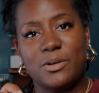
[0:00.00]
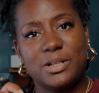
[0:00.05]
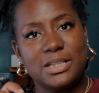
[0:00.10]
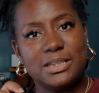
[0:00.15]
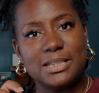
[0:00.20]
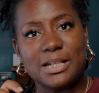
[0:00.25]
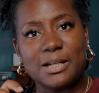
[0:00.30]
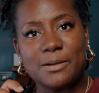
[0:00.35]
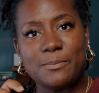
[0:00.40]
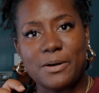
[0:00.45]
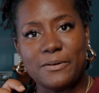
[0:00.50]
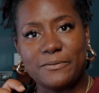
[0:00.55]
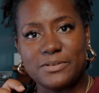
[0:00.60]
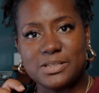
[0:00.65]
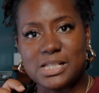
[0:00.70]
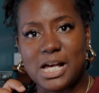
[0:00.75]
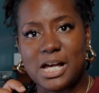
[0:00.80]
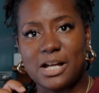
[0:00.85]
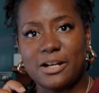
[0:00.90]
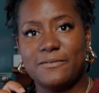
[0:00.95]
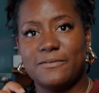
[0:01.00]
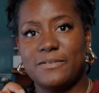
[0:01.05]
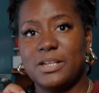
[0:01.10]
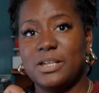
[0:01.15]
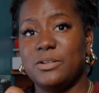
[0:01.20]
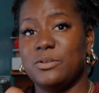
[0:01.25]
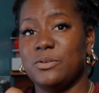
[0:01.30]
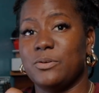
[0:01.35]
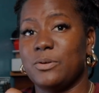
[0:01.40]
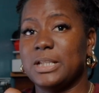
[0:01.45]
anything about photography,
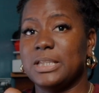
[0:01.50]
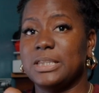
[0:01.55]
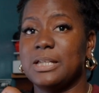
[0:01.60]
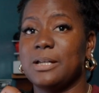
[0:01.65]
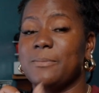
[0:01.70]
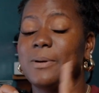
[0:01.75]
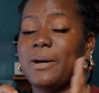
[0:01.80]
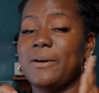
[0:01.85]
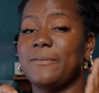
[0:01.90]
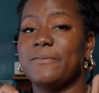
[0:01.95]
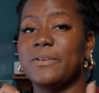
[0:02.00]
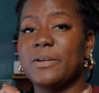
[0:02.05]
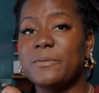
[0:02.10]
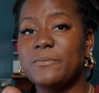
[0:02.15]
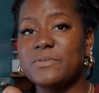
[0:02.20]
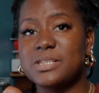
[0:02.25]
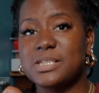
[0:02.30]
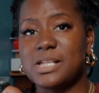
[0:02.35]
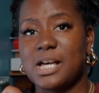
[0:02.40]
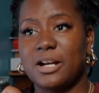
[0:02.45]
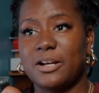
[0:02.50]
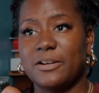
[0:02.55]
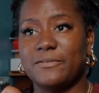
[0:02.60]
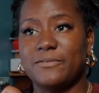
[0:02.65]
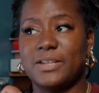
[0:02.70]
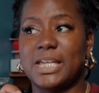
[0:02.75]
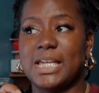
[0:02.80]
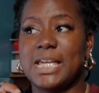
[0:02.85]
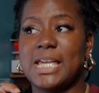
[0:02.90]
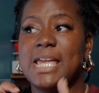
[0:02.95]
you know anything about film
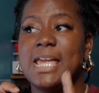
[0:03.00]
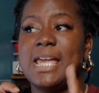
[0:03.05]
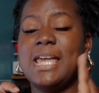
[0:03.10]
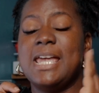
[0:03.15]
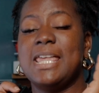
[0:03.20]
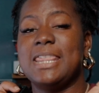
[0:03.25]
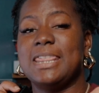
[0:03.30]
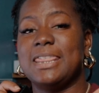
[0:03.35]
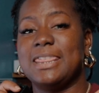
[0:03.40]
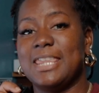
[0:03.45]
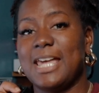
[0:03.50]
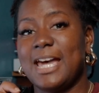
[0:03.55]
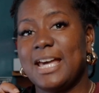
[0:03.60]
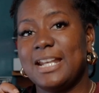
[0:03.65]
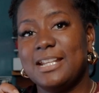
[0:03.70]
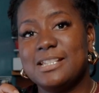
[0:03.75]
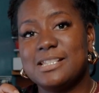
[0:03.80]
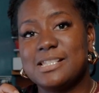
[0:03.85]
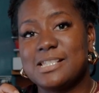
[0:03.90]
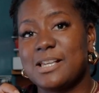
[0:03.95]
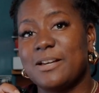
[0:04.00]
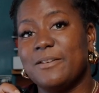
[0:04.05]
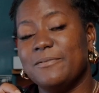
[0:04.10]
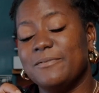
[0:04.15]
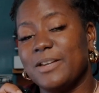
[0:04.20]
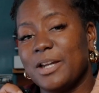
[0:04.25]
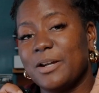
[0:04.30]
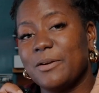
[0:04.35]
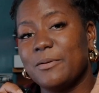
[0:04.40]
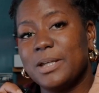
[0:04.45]
photography, that is a
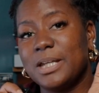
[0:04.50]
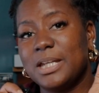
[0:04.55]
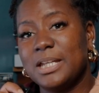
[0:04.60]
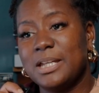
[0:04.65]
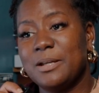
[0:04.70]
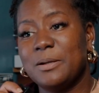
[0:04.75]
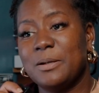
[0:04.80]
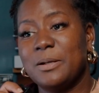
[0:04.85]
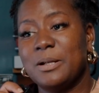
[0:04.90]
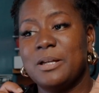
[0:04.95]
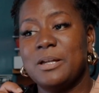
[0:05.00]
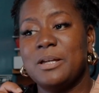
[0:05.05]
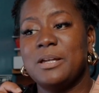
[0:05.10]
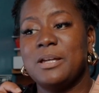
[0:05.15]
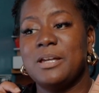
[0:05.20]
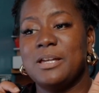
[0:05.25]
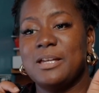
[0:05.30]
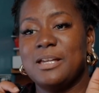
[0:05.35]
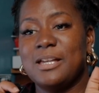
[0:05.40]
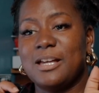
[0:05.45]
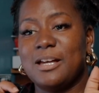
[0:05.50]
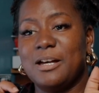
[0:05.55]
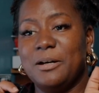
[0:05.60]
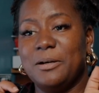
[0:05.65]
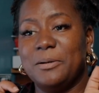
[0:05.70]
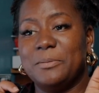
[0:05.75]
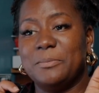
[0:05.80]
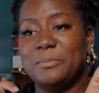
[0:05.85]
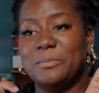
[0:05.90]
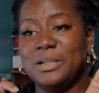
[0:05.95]
very
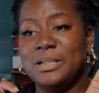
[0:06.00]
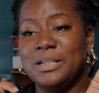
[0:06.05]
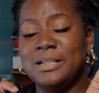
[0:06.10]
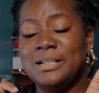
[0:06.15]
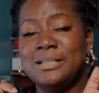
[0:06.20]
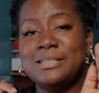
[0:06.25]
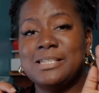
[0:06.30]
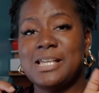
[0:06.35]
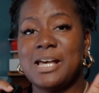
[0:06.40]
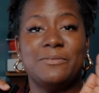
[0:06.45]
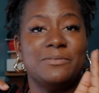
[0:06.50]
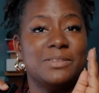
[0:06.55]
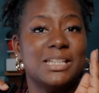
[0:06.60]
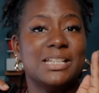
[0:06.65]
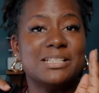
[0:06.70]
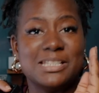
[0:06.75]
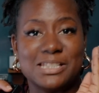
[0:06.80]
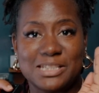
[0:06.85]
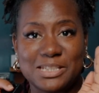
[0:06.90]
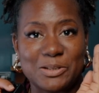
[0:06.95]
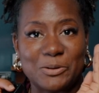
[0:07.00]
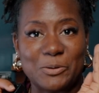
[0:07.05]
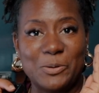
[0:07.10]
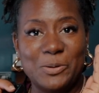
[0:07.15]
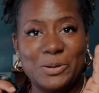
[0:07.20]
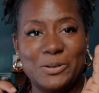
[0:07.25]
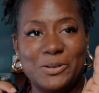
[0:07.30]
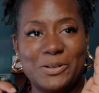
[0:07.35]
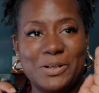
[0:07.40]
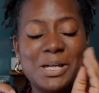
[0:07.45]
tough thing to do
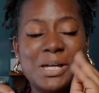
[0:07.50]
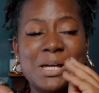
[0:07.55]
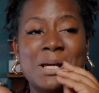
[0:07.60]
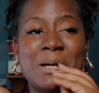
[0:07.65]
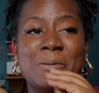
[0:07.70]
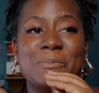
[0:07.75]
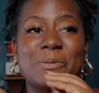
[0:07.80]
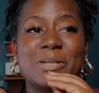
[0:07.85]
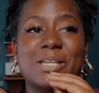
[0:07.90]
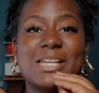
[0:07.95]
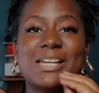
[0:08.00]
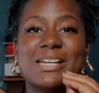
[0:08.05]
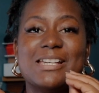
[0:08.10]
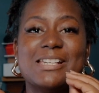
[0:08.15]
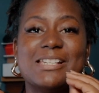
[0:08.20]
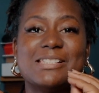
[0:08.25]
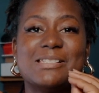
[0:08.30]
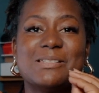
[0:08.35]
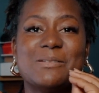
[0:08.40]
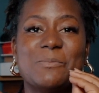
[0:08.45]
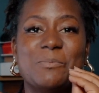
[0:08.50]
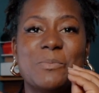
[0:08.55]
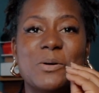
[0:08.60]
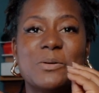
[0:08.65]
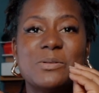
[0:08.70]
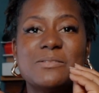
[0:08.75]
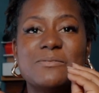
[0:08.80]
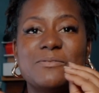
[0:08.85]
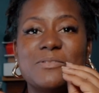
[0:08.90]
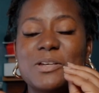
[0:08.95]
because
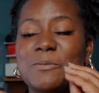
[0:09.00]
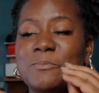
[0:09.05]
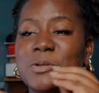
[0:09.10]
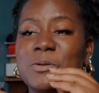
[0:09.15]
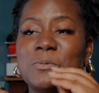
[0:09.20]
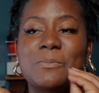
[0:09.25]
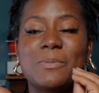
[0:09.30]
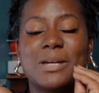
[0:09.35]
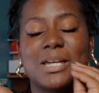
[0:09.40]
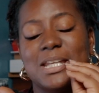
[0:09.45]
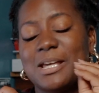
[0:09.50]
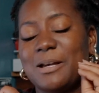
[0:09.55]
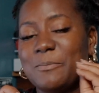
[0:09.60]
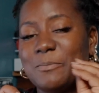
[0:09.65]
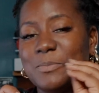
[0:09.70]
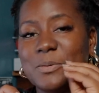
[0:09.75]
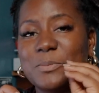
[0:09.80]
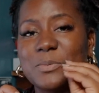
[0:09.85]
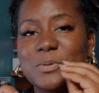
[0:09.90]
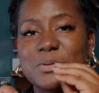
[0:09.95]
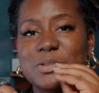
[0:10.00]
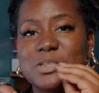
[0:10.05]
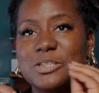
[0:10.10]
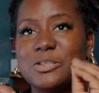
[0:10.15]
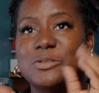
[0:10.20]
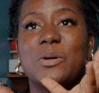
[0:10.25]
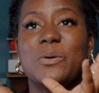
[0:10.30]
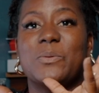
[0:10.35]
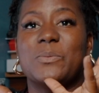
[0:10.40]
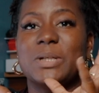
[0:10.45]
most film you may not be able,
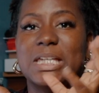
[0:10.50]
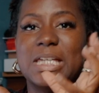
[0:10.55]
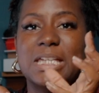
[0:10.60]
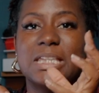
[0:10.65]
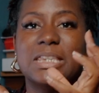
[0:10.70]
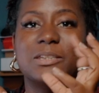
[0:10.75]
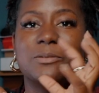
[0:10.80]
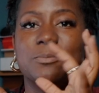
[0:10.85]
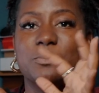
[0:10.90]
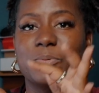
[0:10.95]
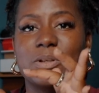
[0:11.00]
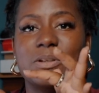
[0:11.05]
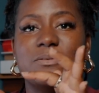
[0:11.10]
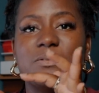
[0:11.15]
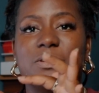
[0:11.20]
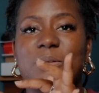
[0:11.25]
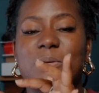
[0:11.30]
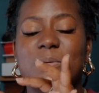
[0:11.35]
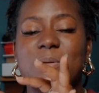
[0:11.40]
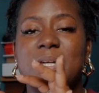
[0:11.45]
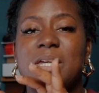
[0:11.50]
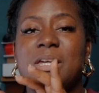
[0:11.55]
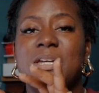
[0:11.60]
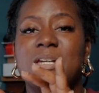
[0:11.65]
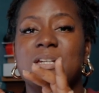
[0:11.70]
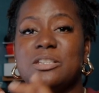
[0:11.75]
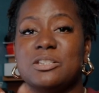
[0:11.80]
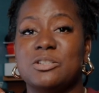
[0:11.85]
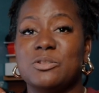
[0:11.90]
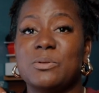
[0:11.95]
you don't get the preview
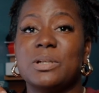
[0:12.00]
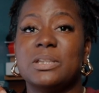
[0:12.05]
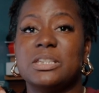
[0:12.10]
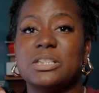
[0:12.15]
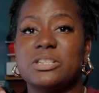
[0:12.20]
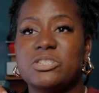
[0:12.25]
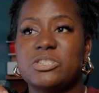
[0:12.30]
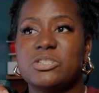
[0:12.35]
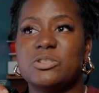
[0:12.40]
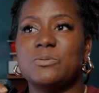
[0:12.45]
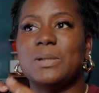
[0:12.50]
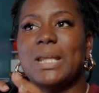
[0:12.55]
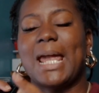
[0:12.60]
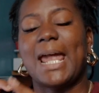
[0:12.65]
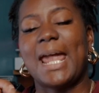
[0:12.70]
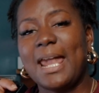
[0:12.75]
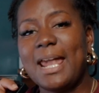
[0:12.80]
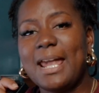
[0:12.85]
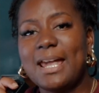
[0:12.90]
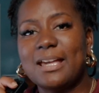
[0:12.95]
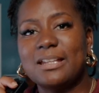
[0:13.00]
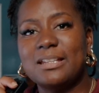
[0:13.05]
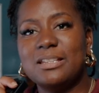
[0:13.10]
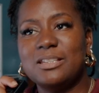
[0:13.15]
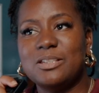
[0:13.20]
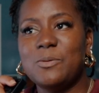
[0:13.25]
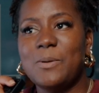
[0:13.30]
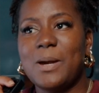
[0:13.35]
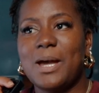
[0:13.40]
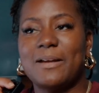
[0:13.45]
during the shoot, and
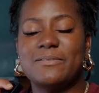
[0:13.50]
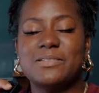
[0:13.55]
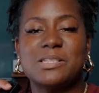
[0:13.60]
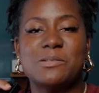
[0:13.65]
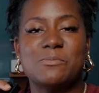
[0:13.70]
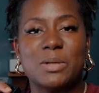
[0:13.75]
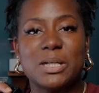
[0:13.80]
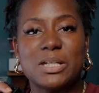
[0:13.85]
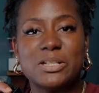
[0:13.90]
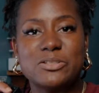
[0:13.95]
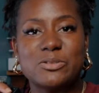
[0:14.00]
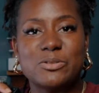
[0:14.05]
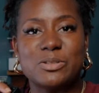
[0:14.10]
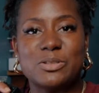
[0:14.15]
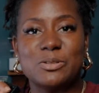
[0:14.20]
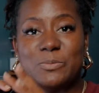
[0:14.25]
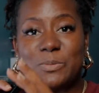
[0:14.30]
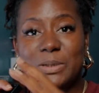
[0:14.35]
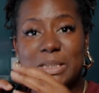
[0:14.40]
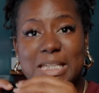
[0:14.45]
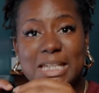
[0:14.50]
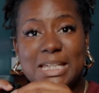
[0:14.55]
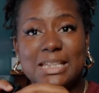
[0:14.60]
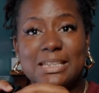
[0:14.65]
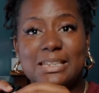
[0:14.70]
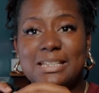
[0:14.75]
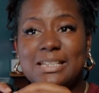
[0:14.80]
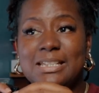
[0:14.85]
you have to make sure you get